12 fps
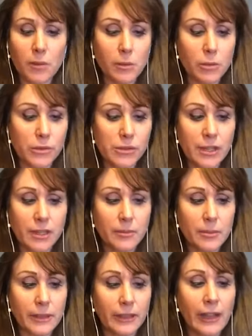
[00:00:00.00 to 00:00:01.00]
said it,
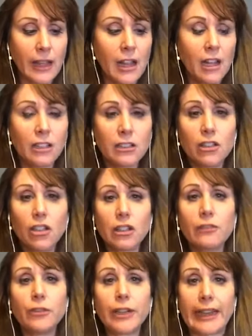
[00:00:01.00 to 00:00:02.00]
but look
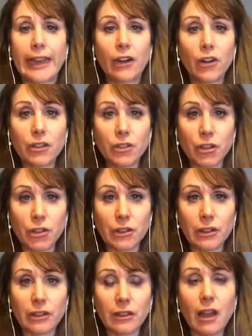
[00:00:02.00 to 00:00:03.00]
for character,
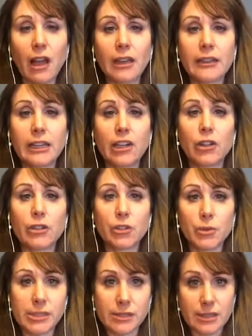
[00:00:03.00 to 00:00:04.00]
not
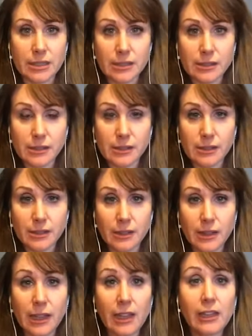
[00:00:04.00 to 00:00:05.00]
characteristics.
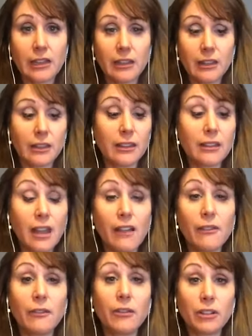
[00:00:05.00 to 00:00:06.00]
The love
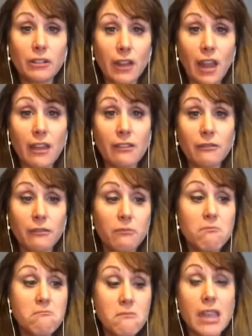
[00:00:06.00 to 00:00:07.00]
of your life
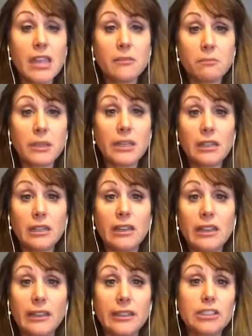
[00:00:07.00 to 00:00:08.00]
may be
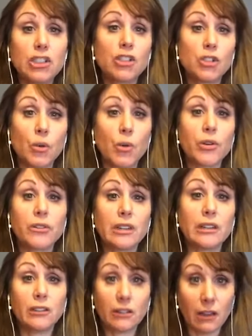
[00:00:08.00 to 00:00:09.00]
an inch shorter than
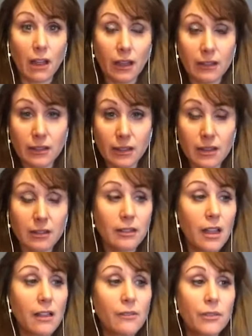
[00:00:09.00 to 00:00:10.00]
you thought. The
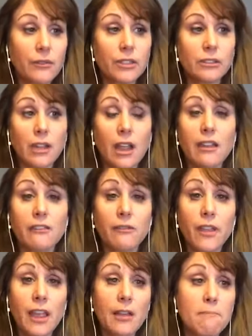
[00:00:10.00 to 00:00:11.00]
love of your life
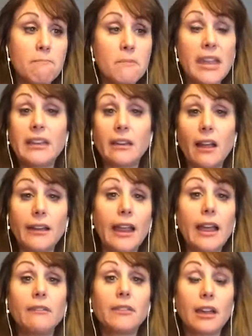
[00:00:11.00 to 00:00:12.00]
may not
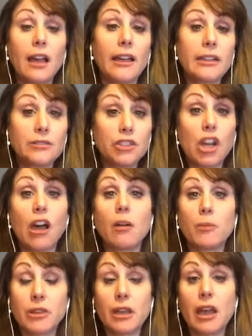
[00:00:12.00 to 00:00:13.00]
have the kind of job or
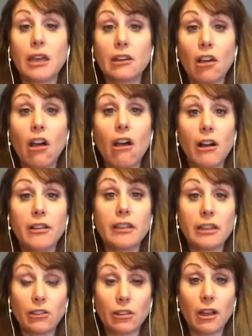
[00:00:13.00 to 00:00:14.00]
the kind of car that you
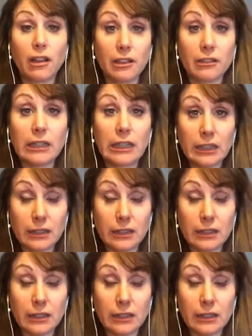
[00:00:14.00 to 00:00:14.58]
thought you needed.